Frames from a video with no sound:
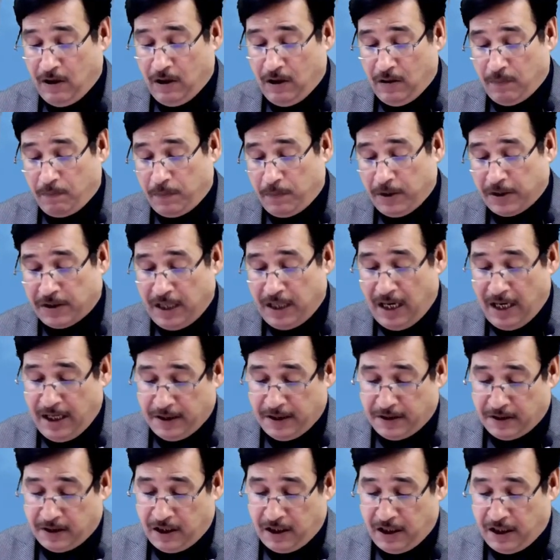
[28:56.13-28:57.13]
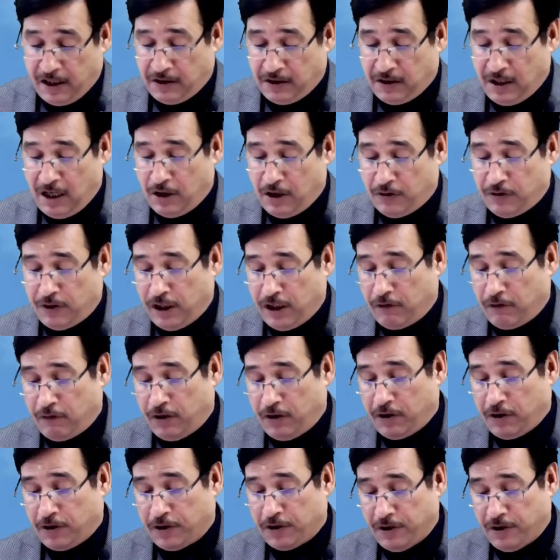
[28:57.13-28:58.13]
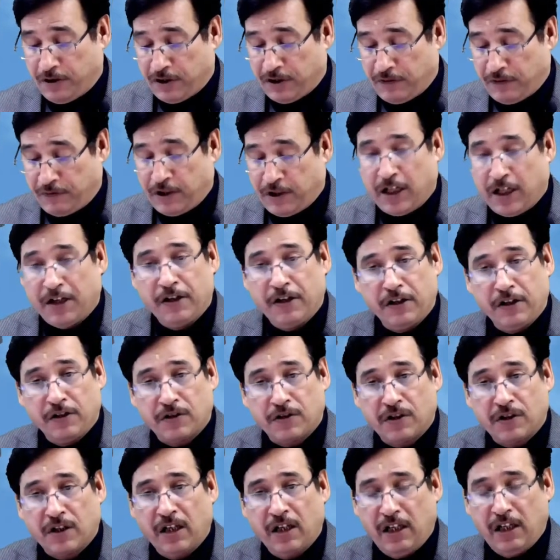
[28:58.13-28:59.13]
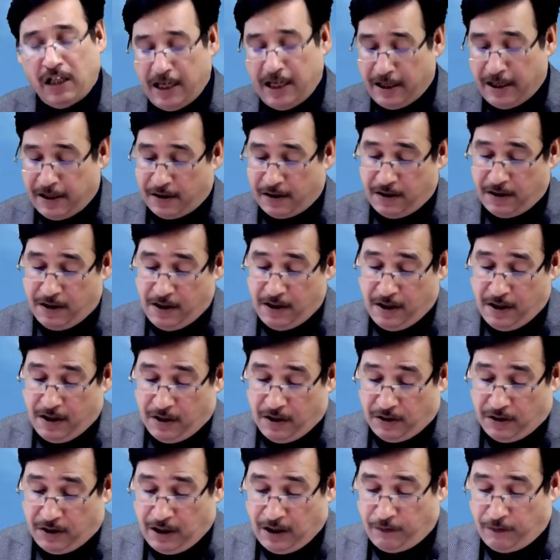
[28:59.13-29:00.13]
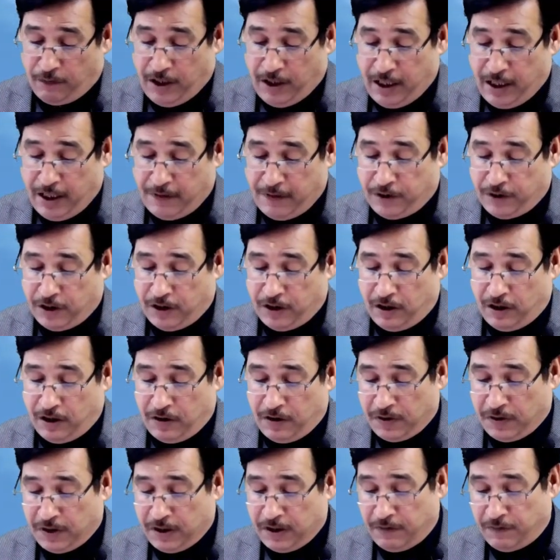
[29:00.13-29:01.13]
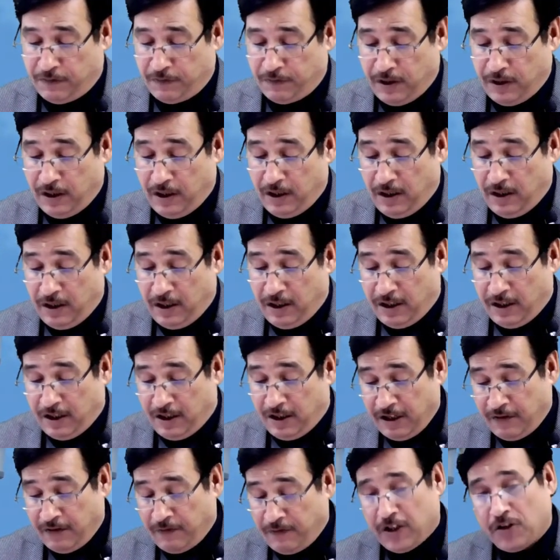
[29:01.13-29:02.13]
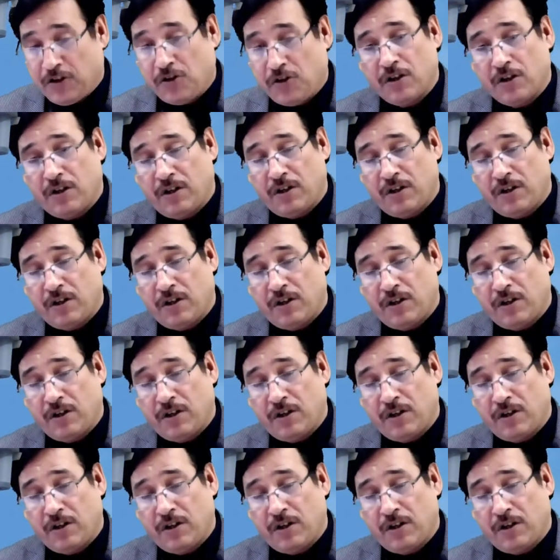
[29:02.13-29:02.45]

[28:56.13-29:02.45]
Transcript: Besides 30,000 equity shares of 10 each, 3 lakh. Then we have general reserve, debenture